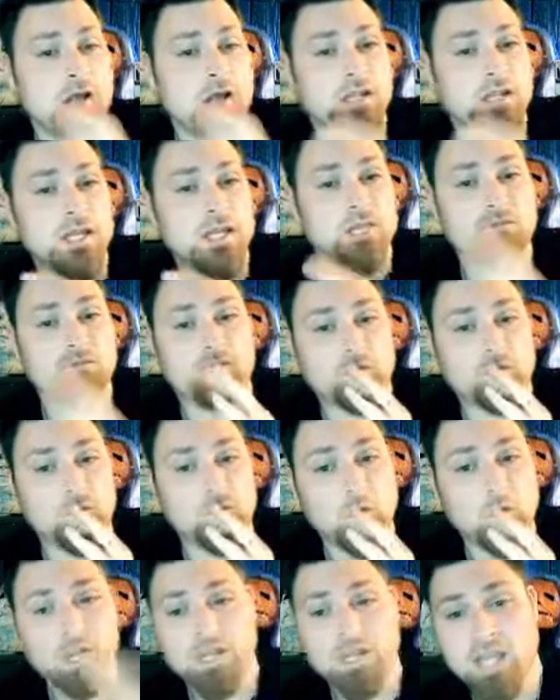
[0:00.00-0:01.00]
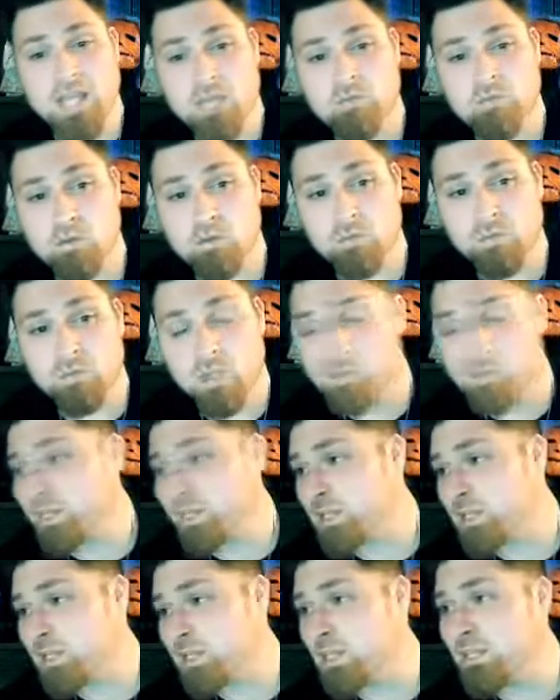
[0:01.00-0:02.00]
They really gave you
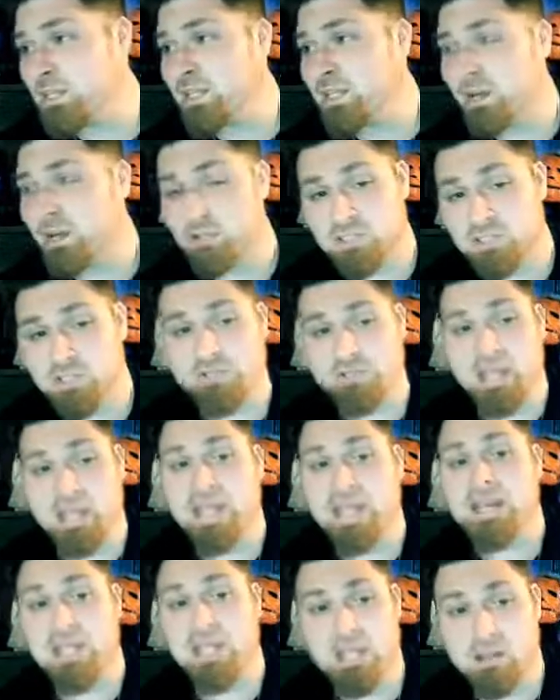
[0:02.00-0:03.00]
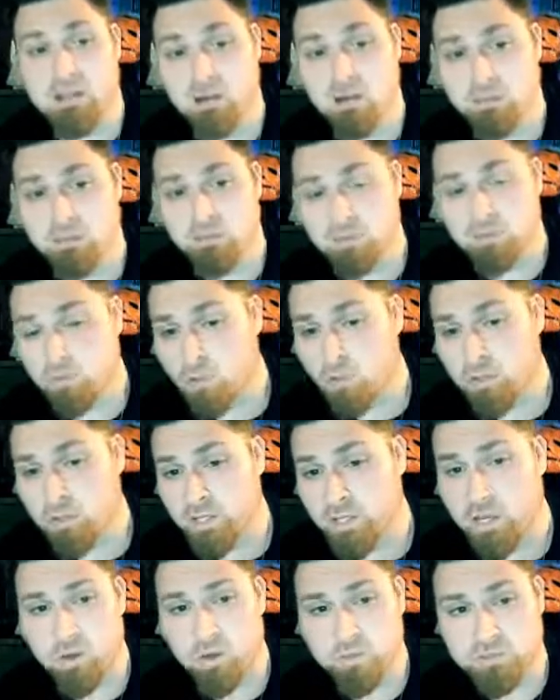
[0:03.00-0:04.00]
limited details, if any, of to what
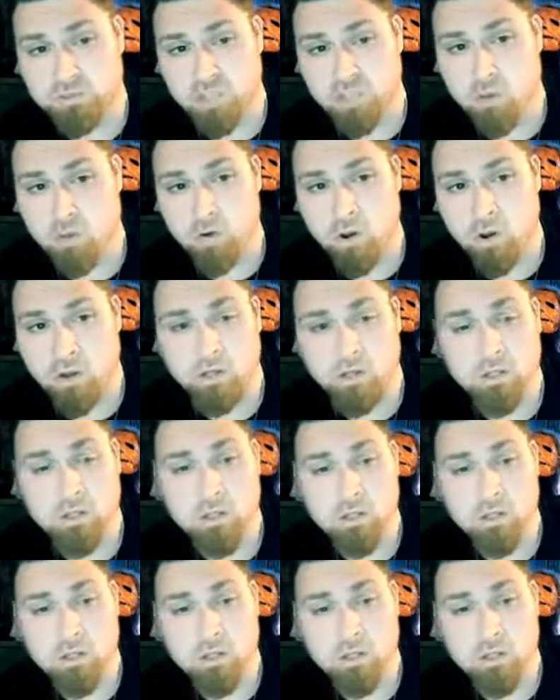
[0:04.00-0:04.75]
the hell was going on.